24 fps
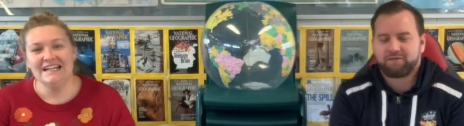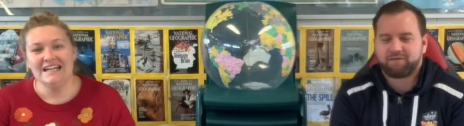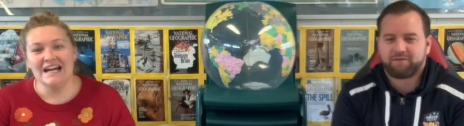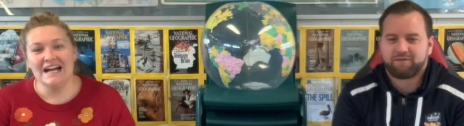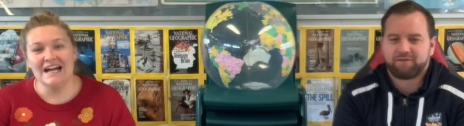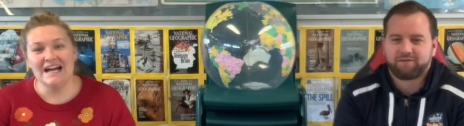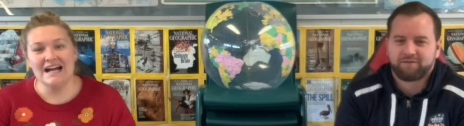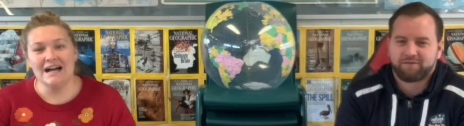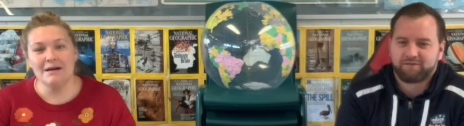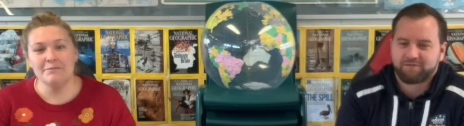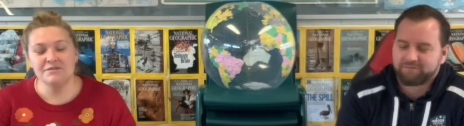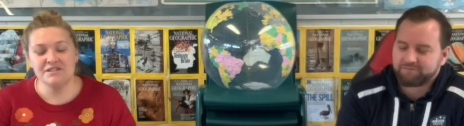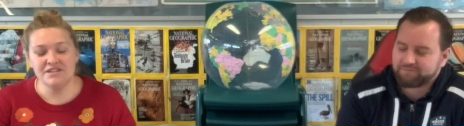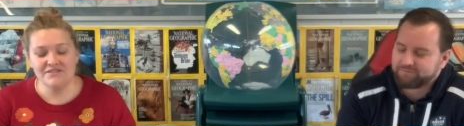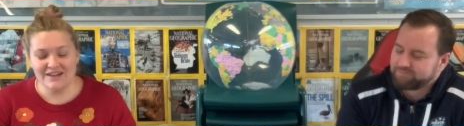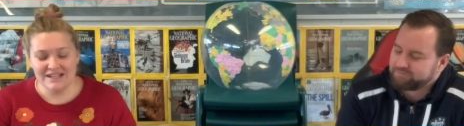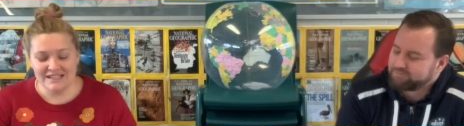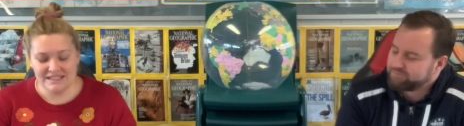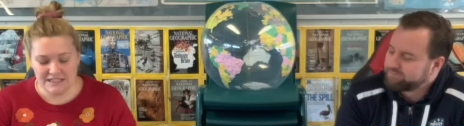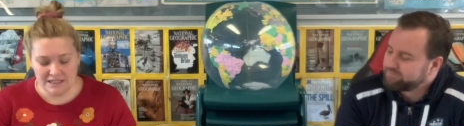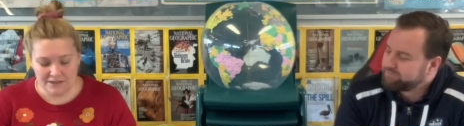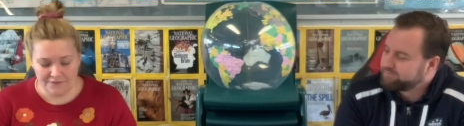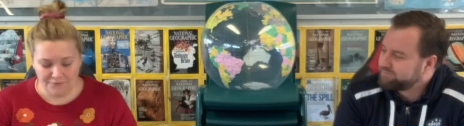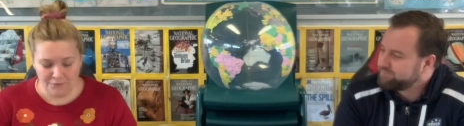Speaker 1: Um, so
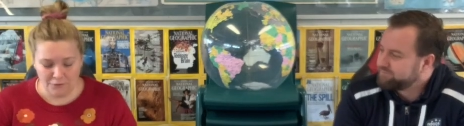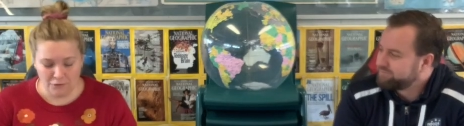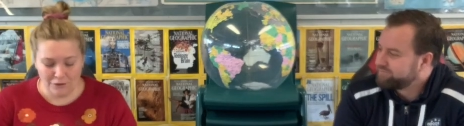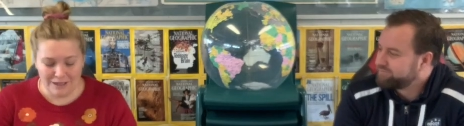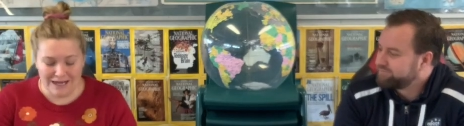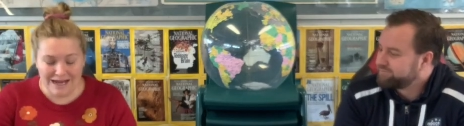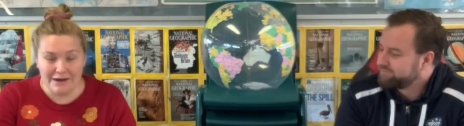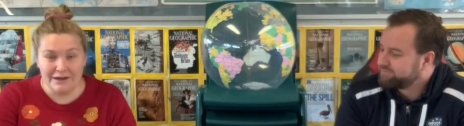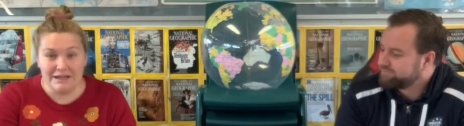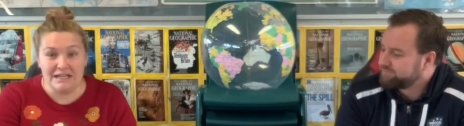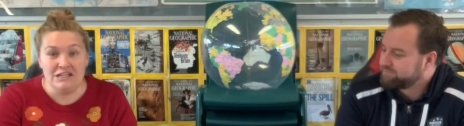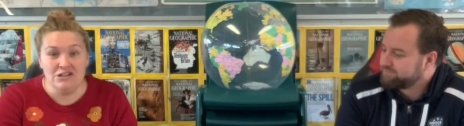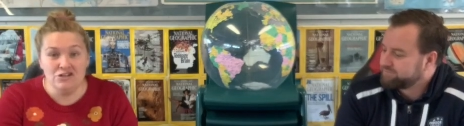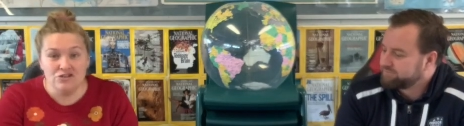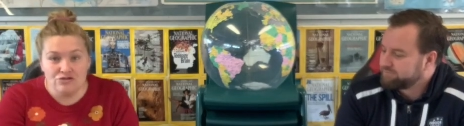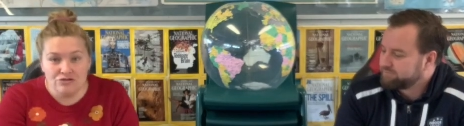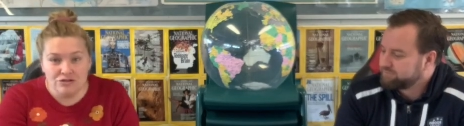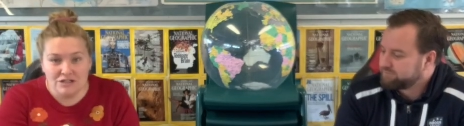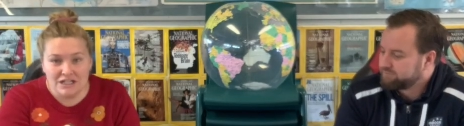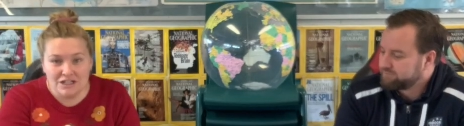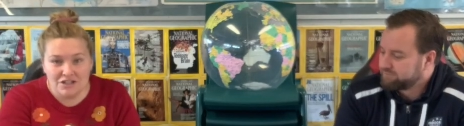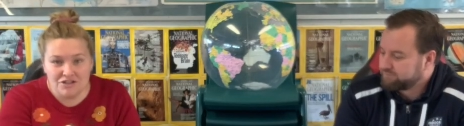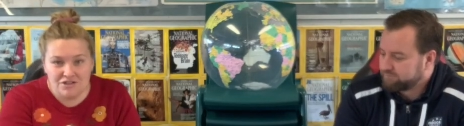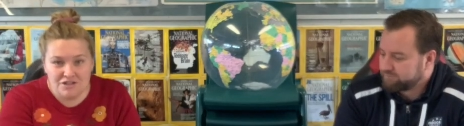that's it for our
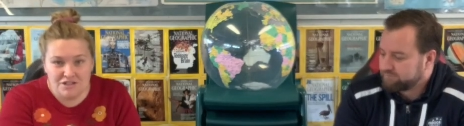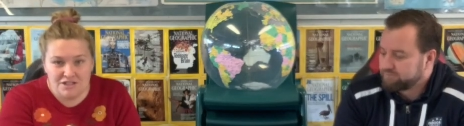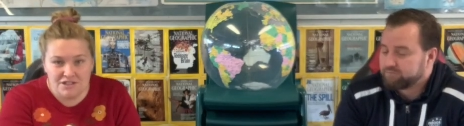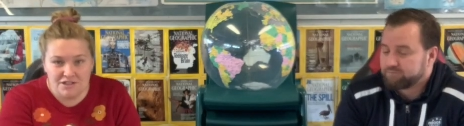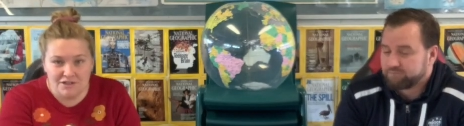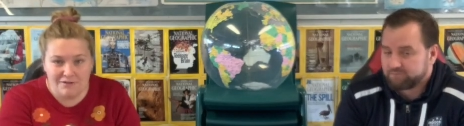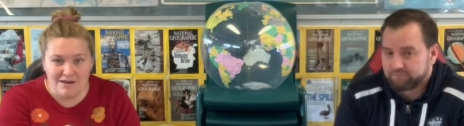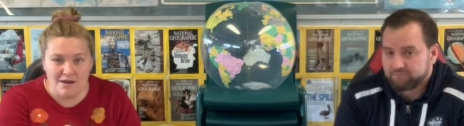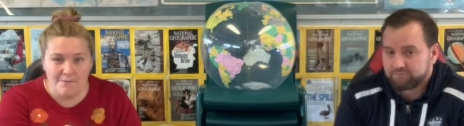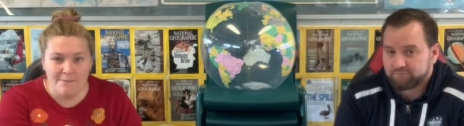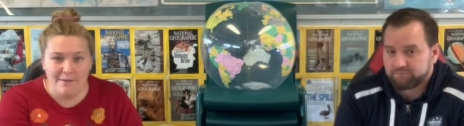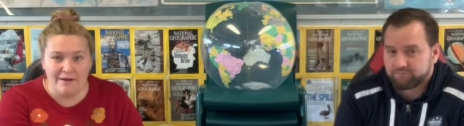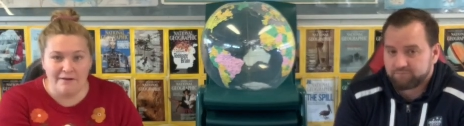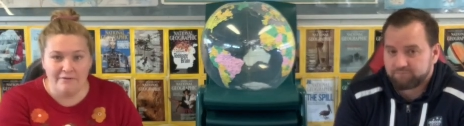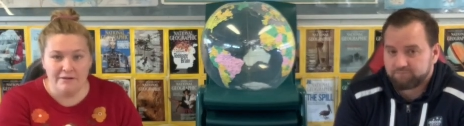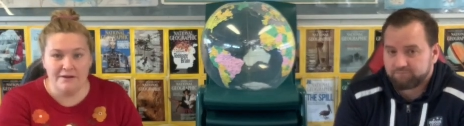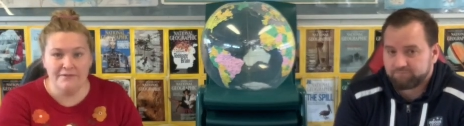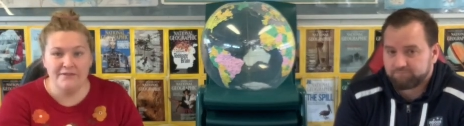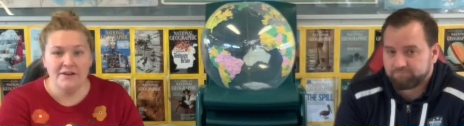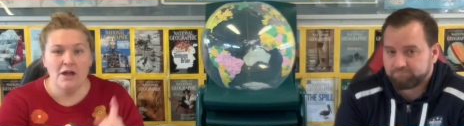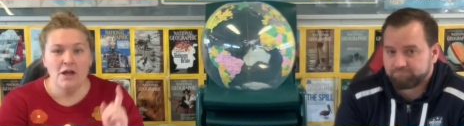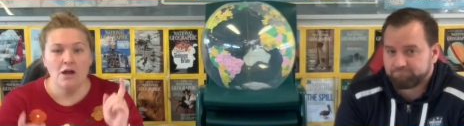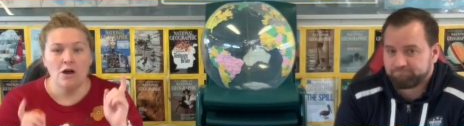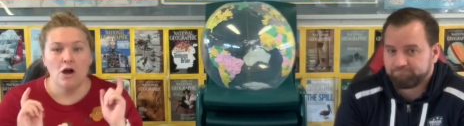introduction to Greg
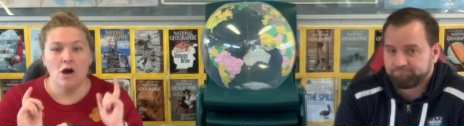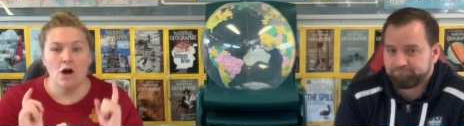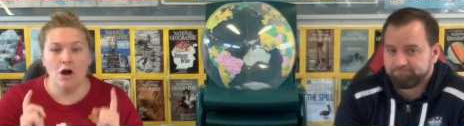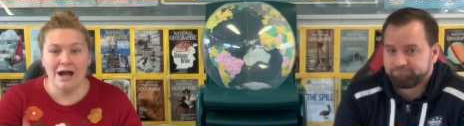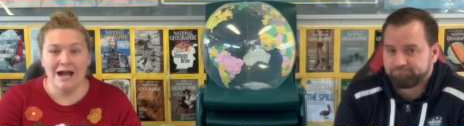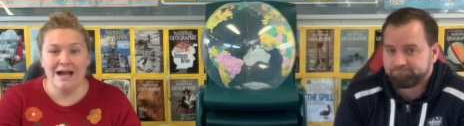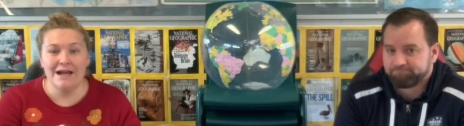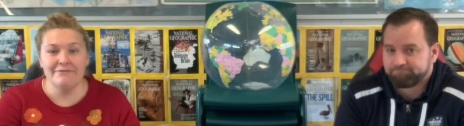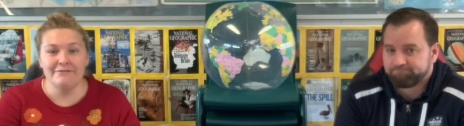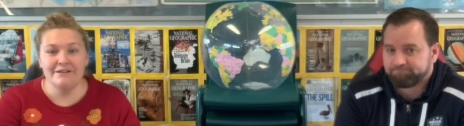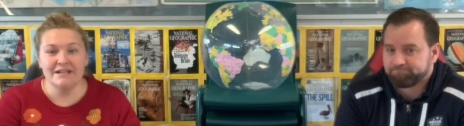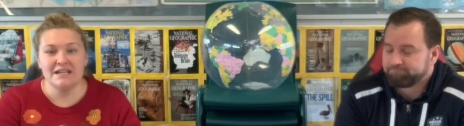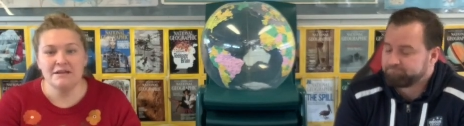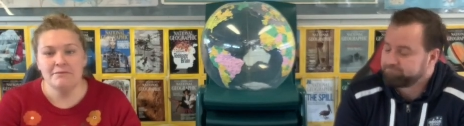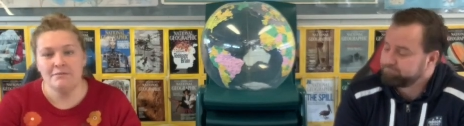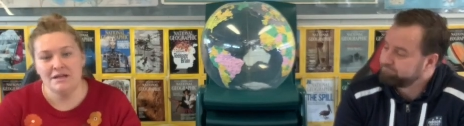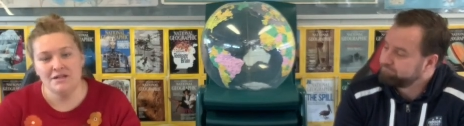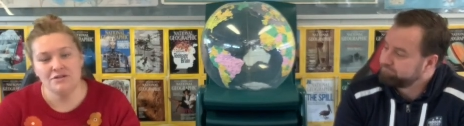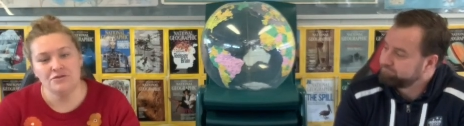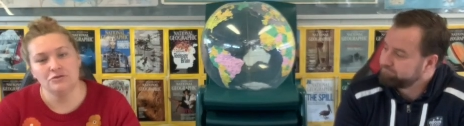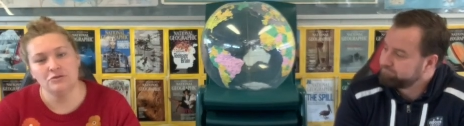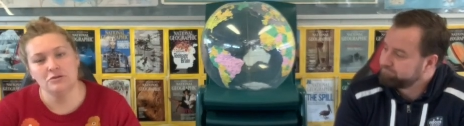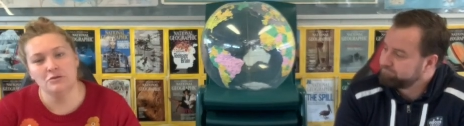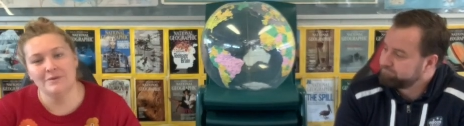Reef. Mm-hmm. I
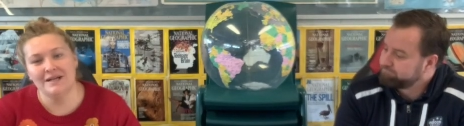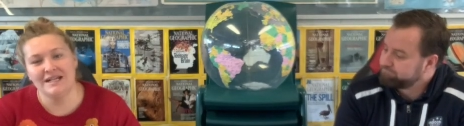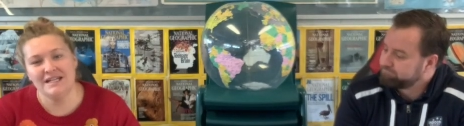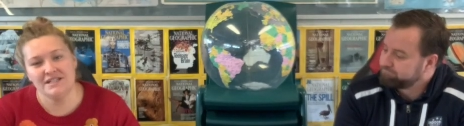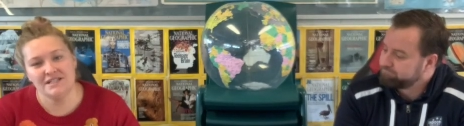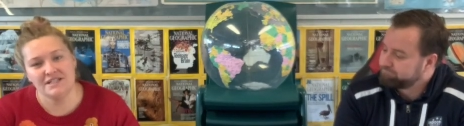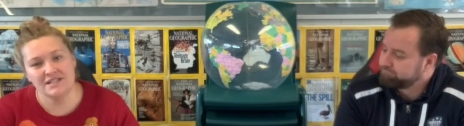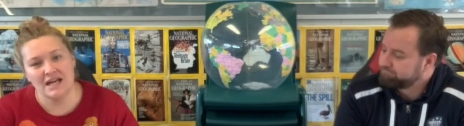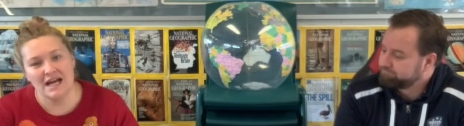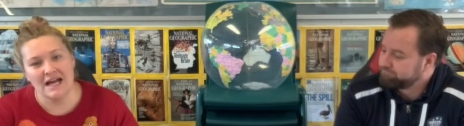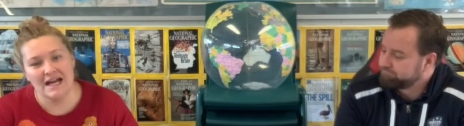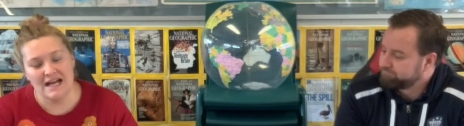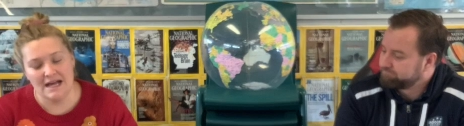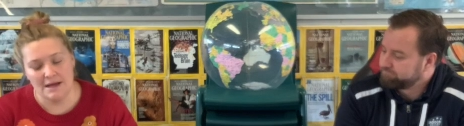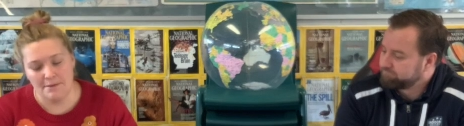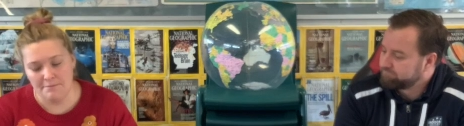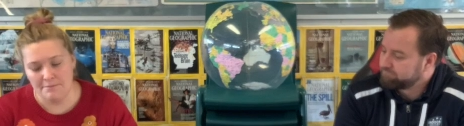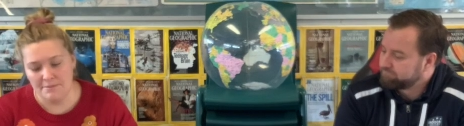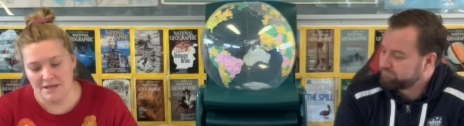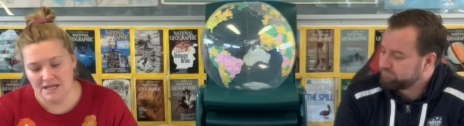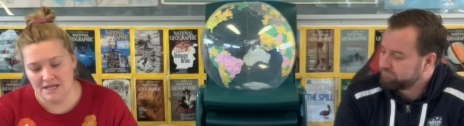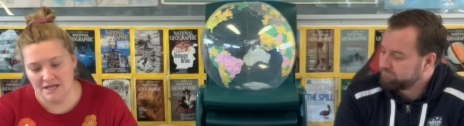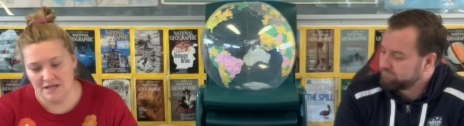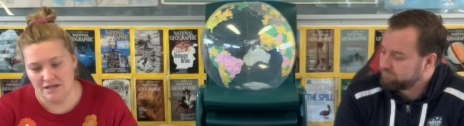recommend always,
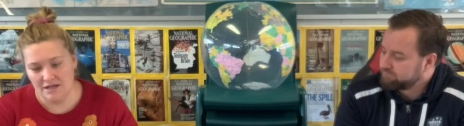um,